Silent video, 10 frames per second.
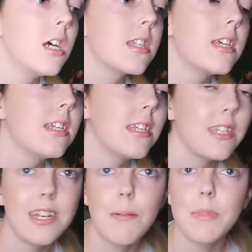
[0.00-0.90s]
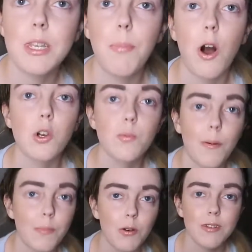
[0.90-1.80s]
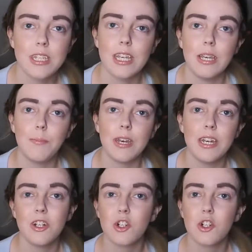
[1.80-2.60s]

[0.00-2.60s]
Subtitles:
This is an empty box, but I'm going to keep it